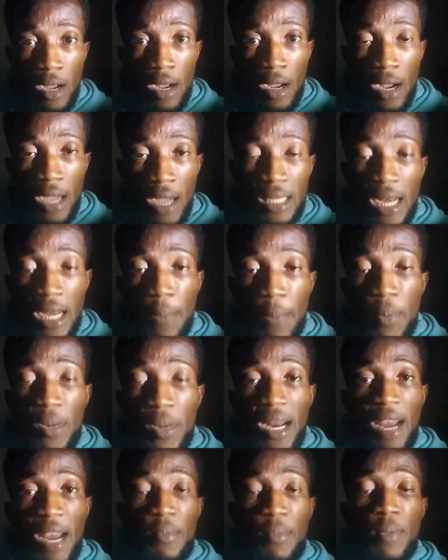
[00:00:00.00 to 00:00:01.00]
And there are people that
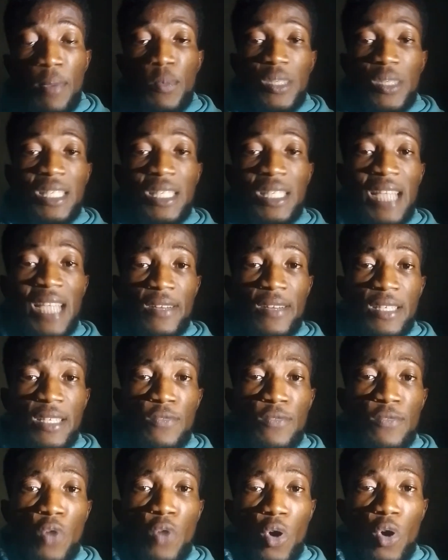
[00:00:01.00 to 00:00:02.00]
have been posting their creative
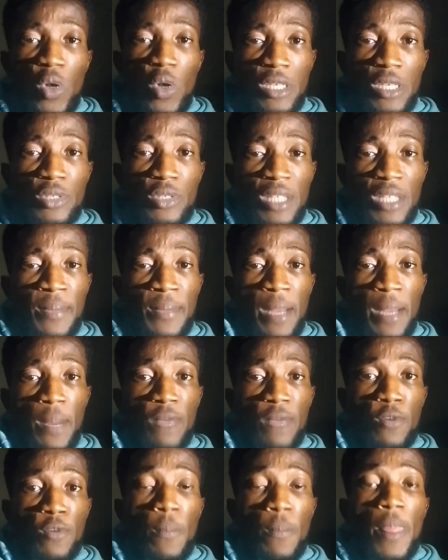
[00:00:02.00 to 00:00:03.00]
work on this social media
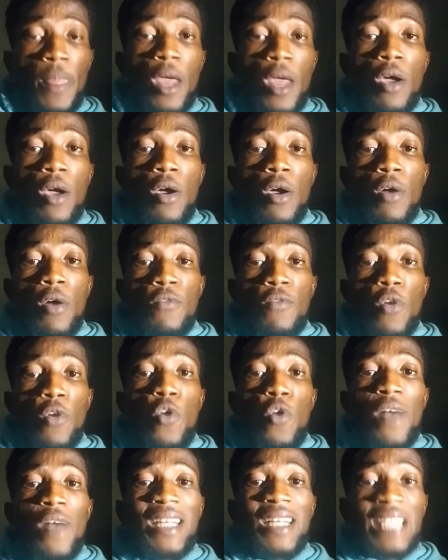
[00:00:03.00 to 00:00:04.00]
platform for
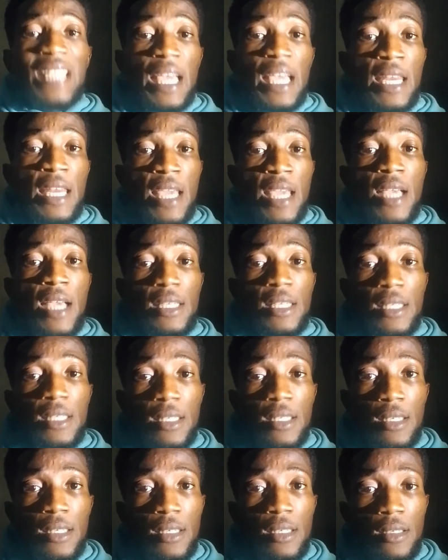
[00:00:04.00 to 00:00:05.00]
over 10 years.
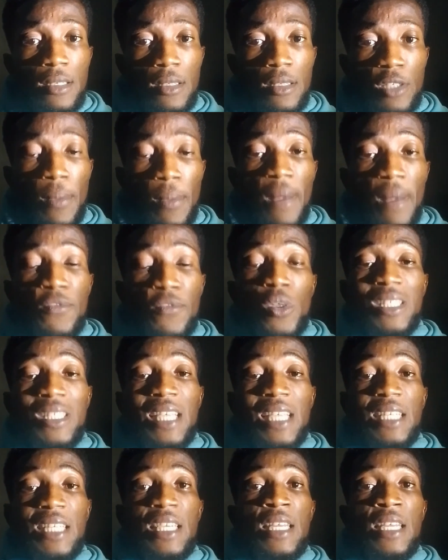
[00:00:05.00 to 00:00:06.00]
Some have done
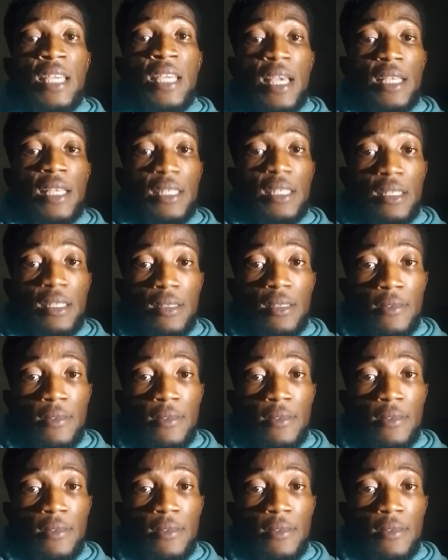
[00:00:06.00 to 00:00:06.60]
13 years.